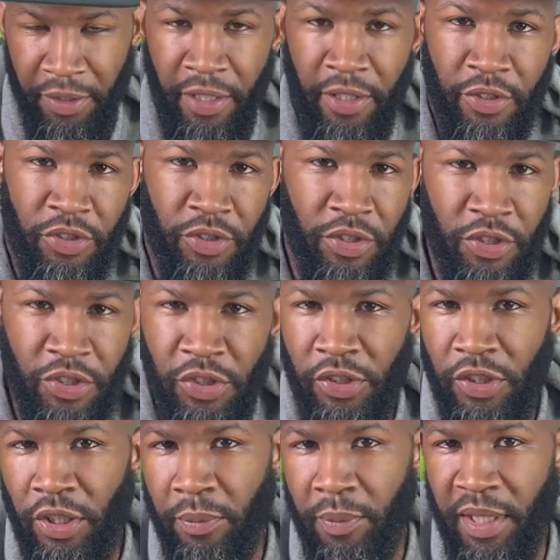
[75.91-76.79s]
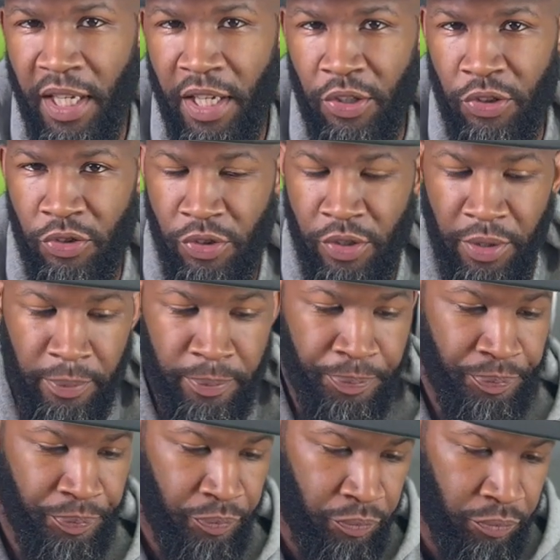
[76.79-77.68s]
Ale. So this is going to be interesting.
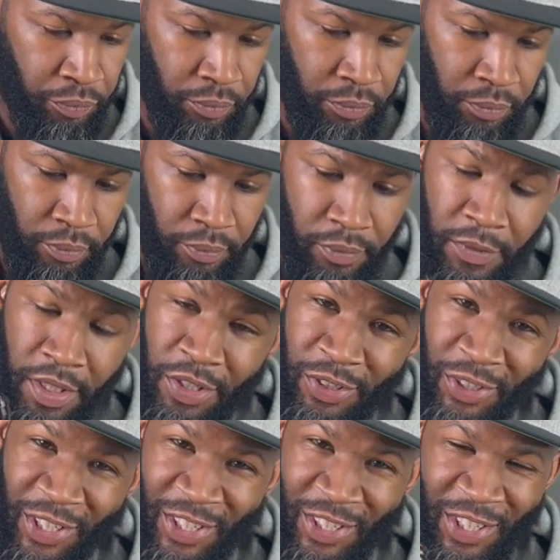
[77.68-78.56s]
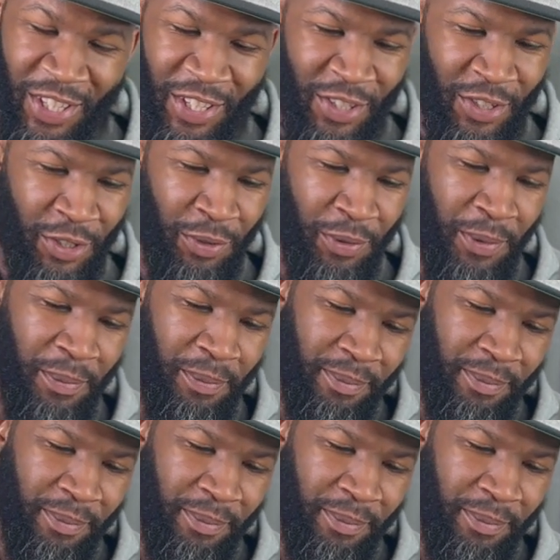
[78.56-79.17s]
So let's get into it.